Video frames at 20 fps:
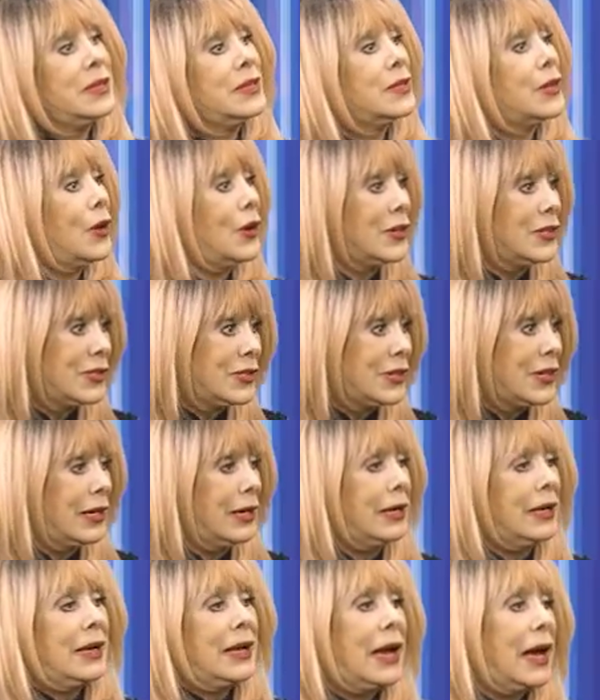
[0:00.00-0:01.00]
Costa,
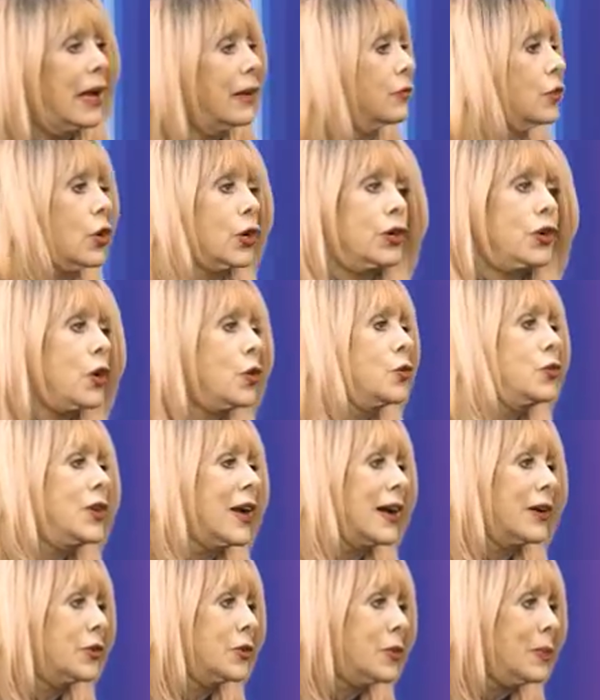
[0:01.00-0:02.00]
I've got no doubt
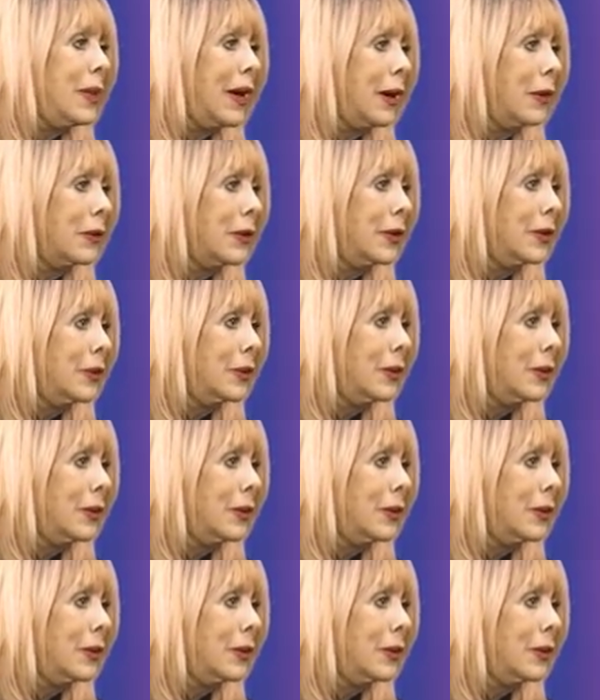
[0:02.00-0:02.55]
about you.